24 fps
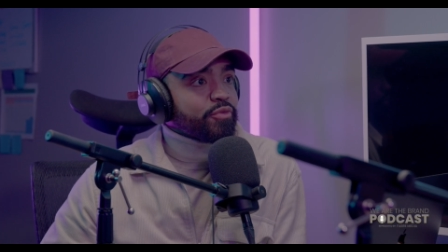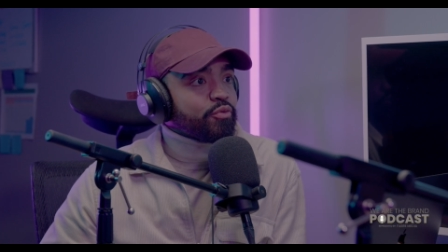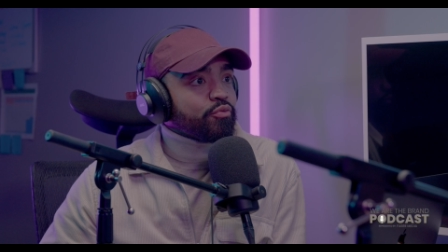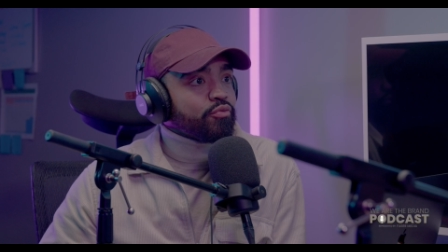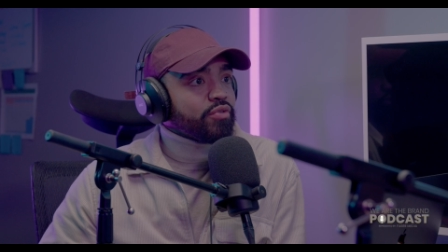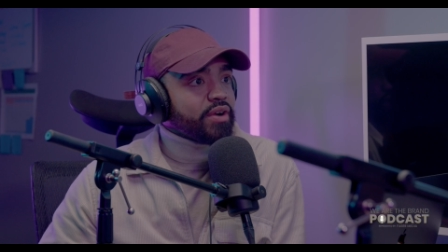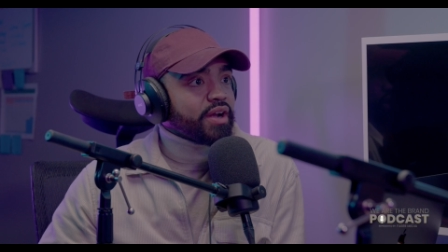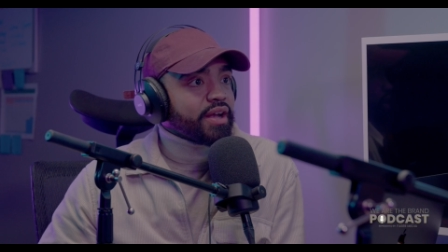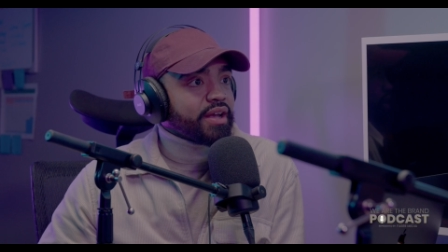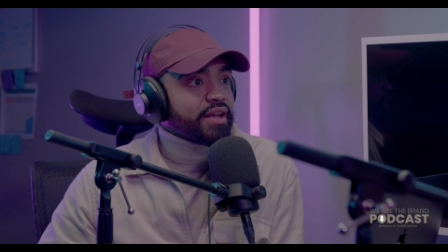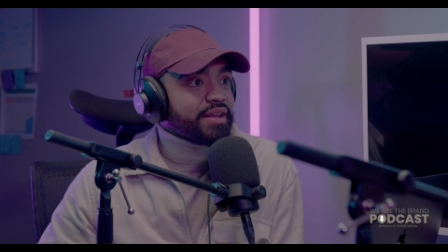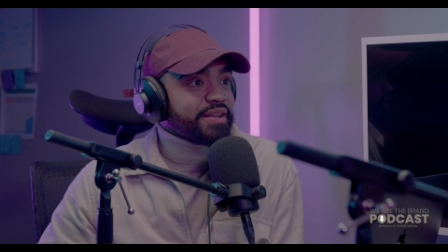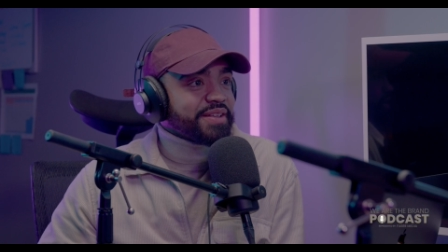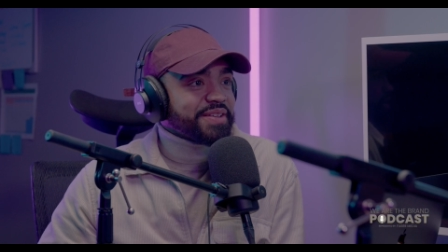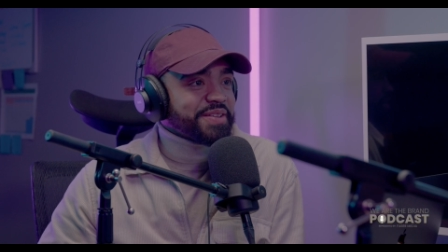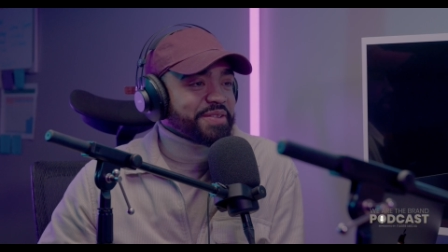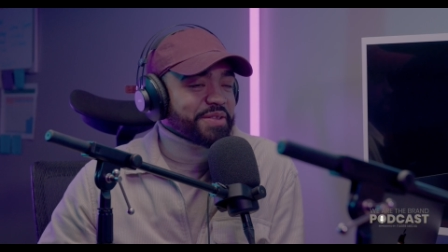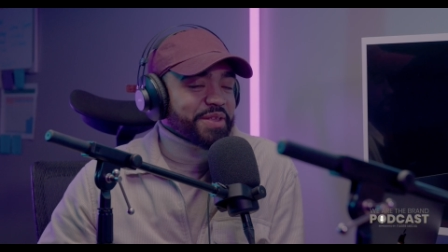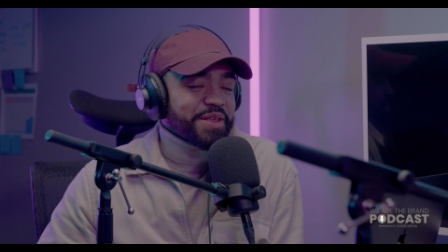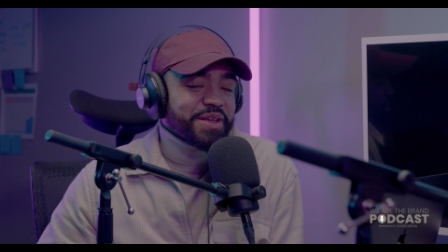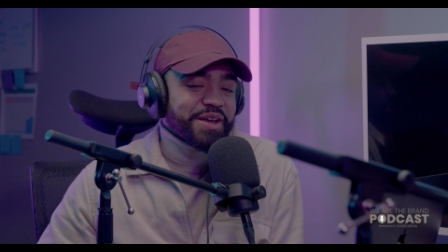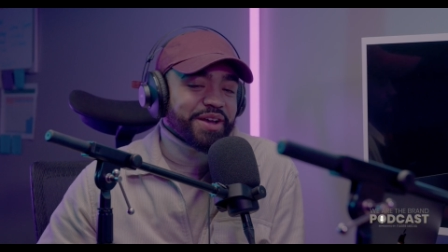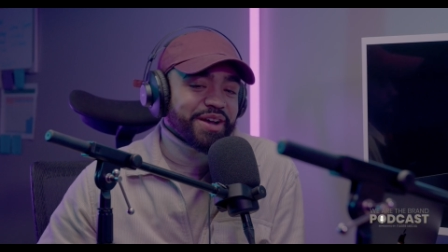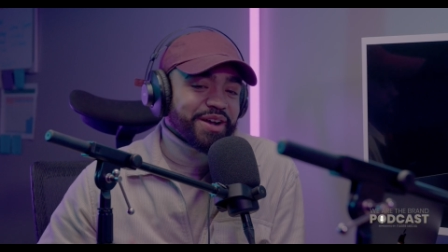right,
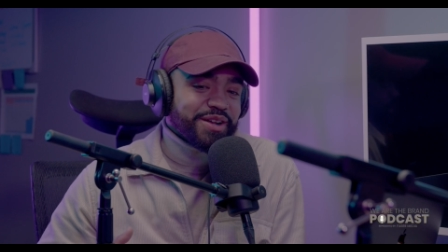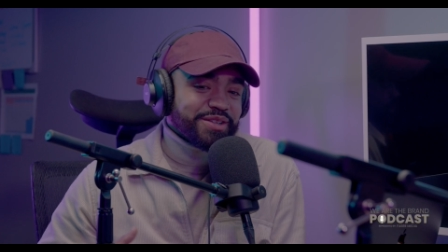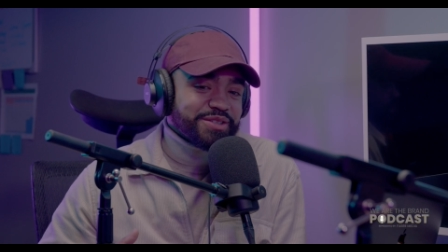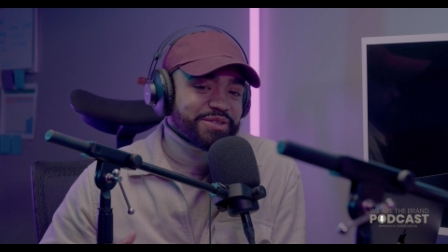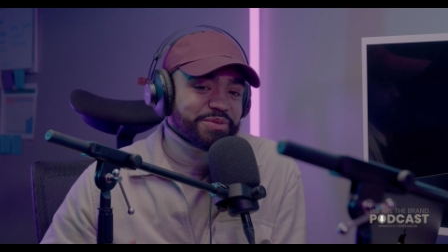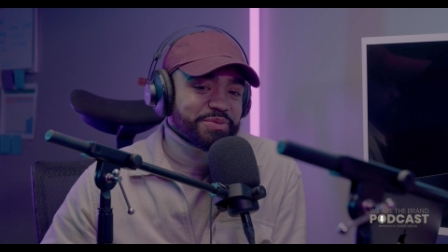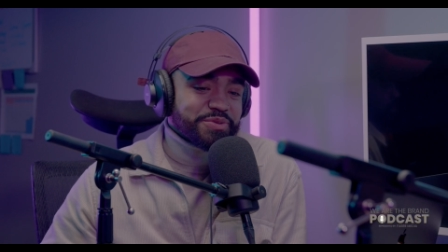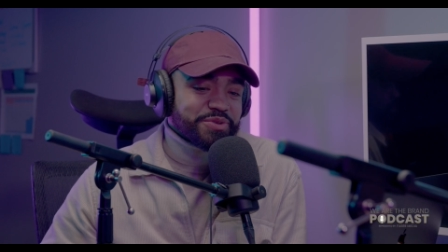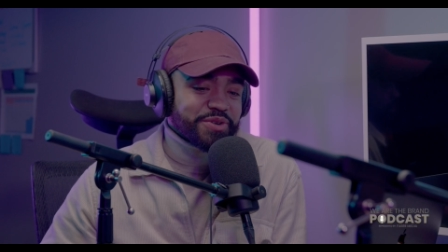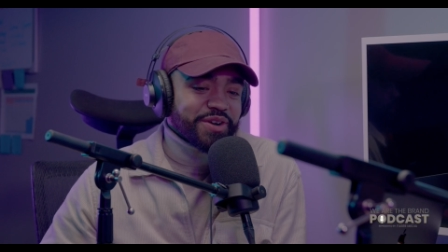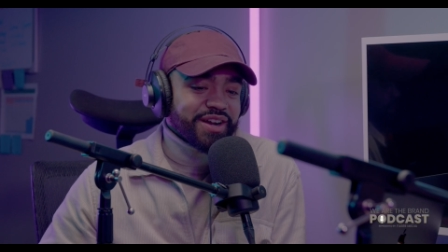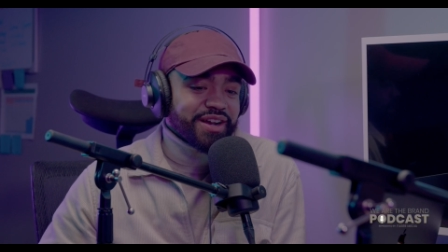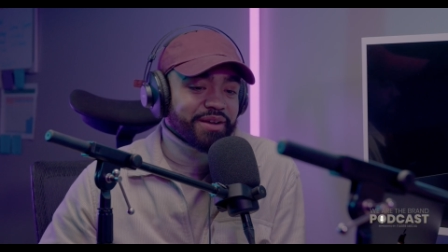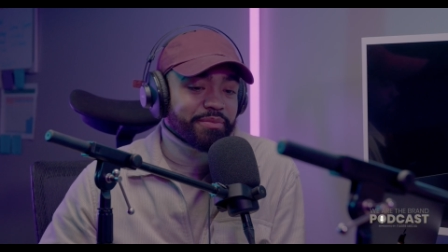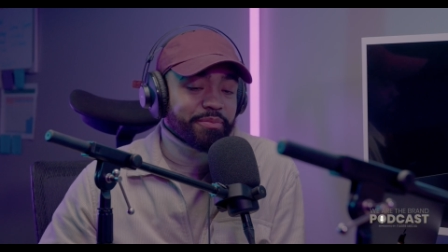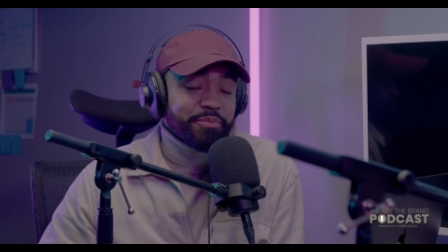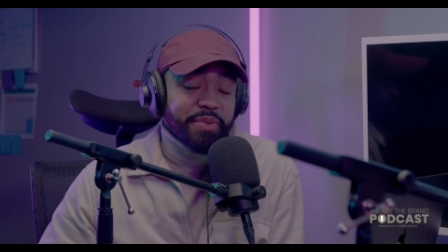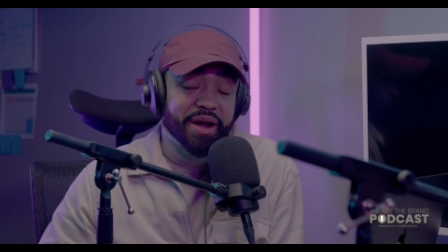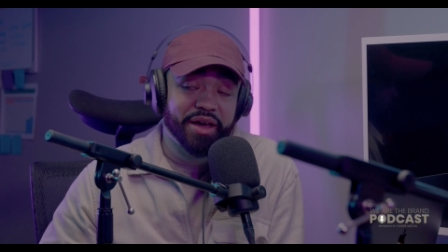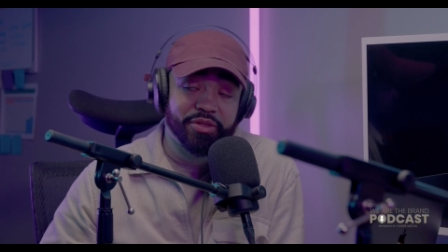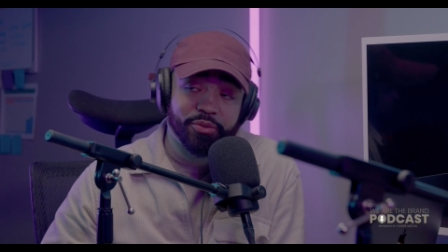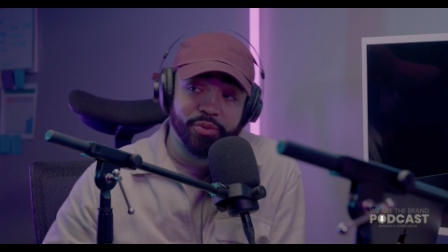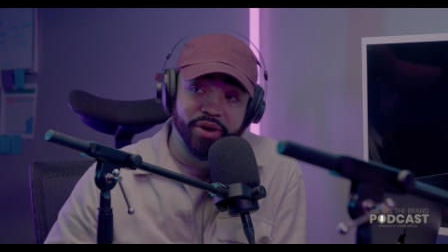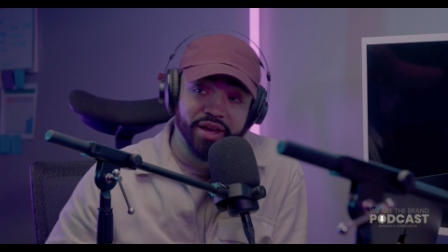unsubscribe.
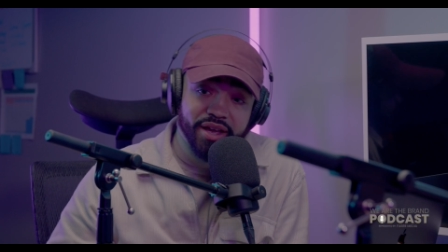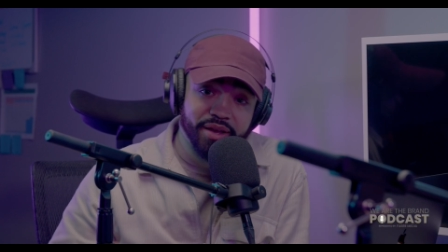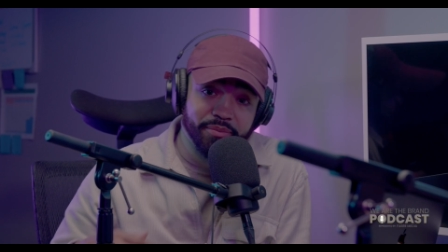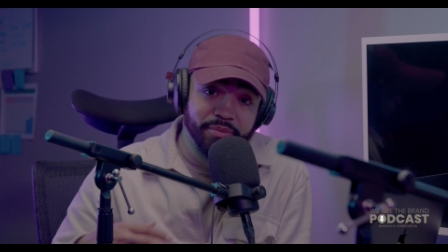By the way,